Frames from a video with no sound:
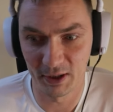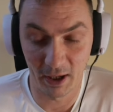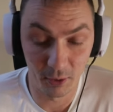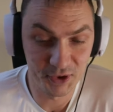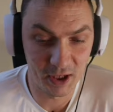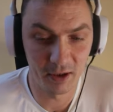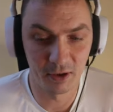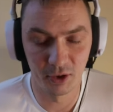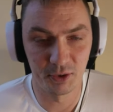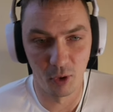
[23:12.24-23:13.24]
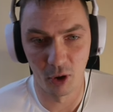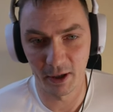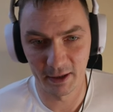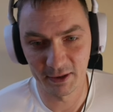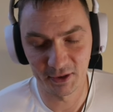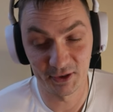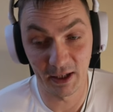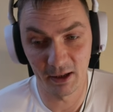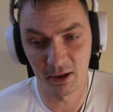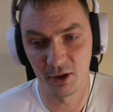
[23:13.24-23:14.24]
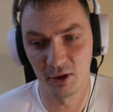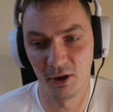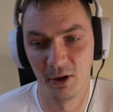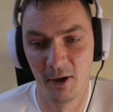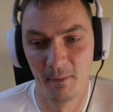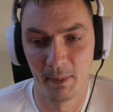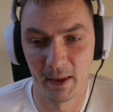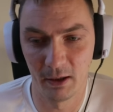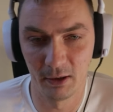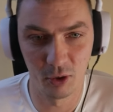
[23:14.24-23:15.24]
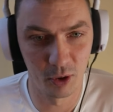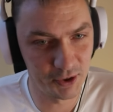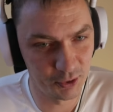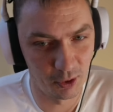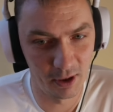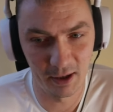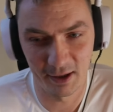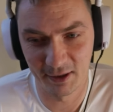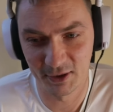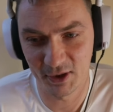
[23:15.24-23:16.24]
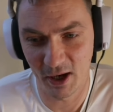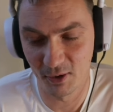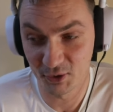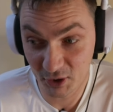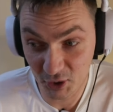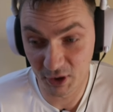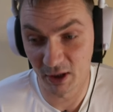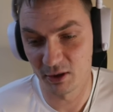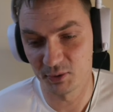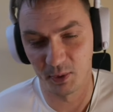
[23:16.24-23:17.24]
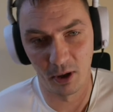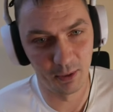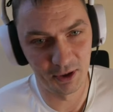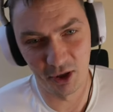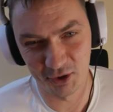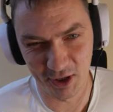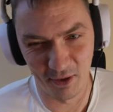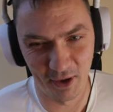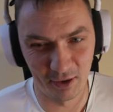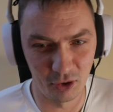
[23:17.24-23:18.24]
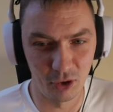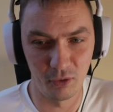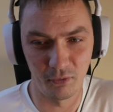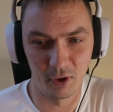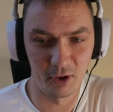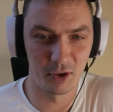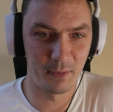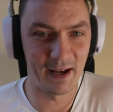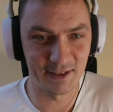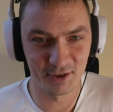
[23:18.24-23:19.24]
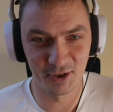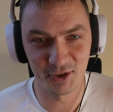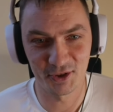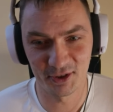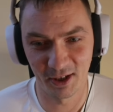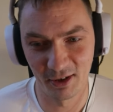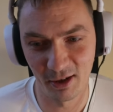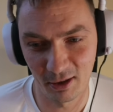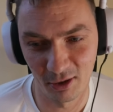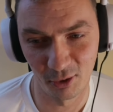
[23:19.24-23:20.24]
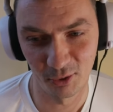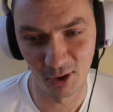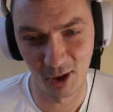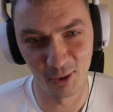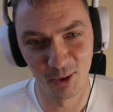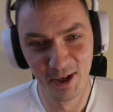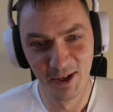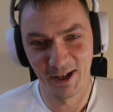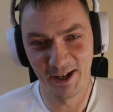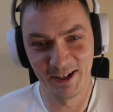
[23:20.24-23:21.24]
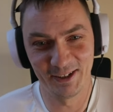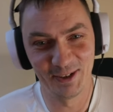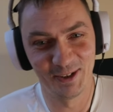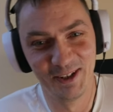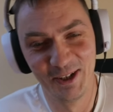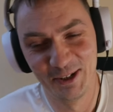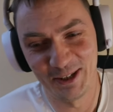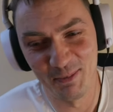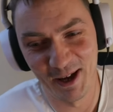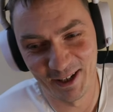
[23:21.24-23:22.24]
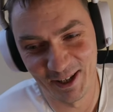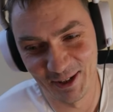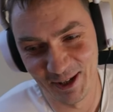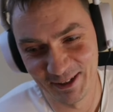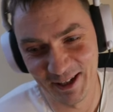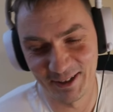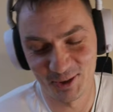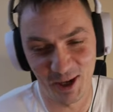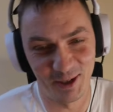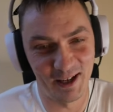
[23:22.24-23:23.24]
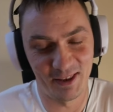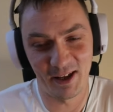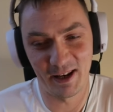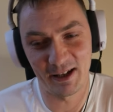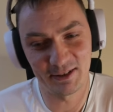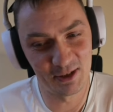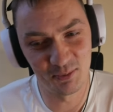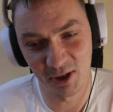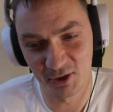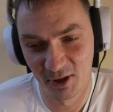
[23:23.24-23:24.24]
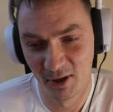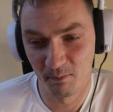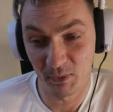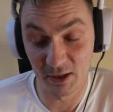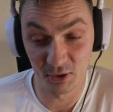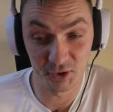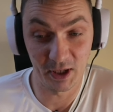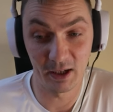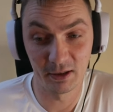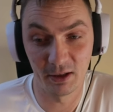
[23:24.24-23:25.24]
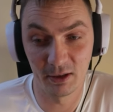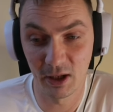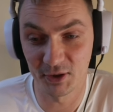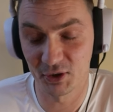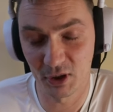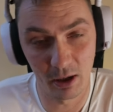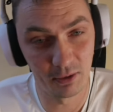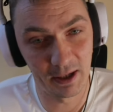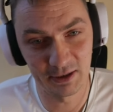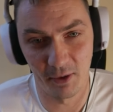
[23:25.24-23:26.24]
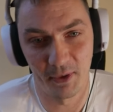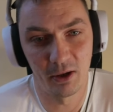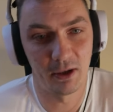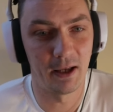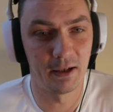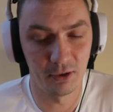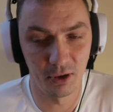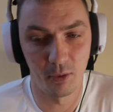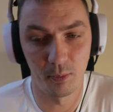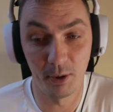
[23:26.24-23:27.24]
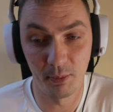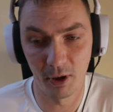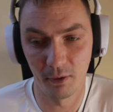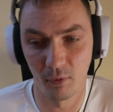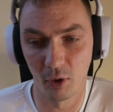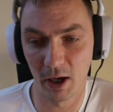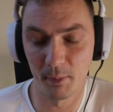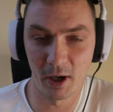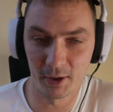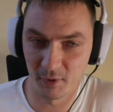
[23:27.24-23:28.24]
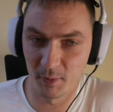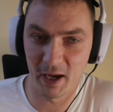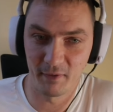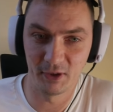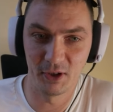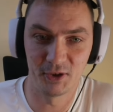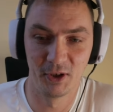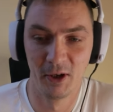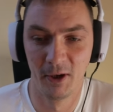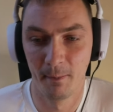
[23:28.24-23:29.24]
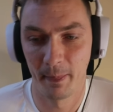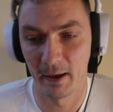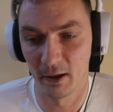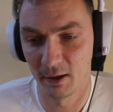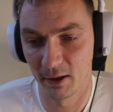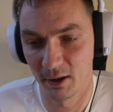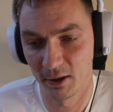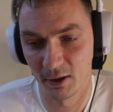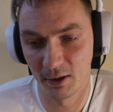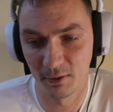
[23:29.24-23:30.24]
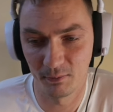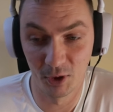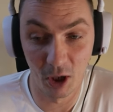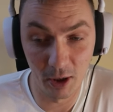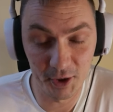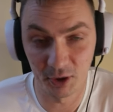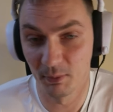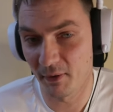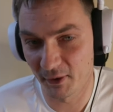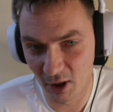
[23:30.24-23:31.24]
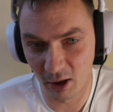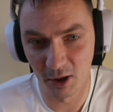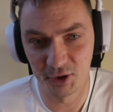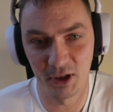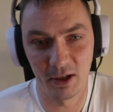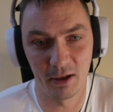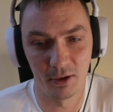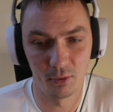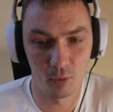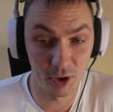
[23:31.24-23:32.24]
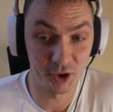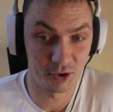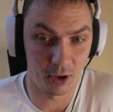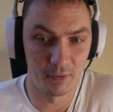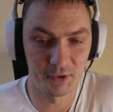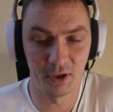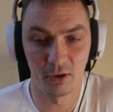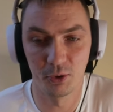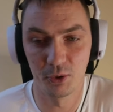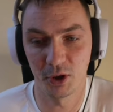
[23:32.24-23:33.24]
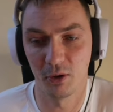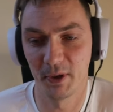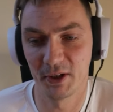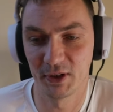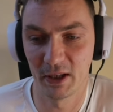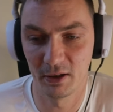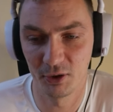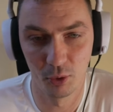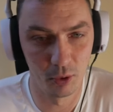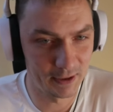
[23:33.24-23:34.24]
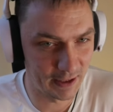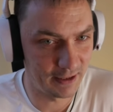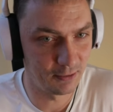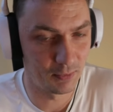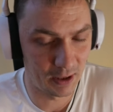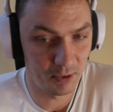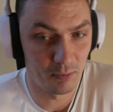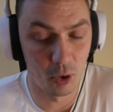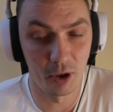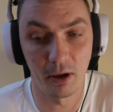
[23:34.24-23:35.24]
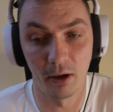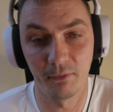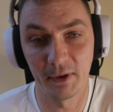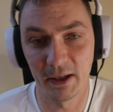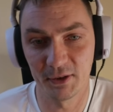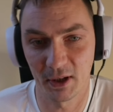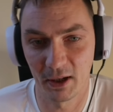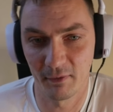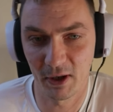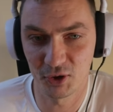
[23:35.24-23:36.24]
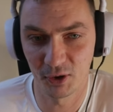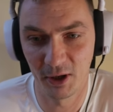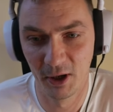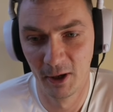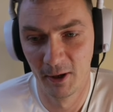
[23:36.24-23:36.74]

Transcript: I would say there's more at stake here in your story. It sounds interesting. It's probably not something to do for your master's study, you know, to go to Tibet and try to gain that access, because, as you said, it doesn't sound like something you can, you know, prepare for, apart from having this knowledge and methodology, which is obviously crucial, because then you will gain maybe more confidence, and eventually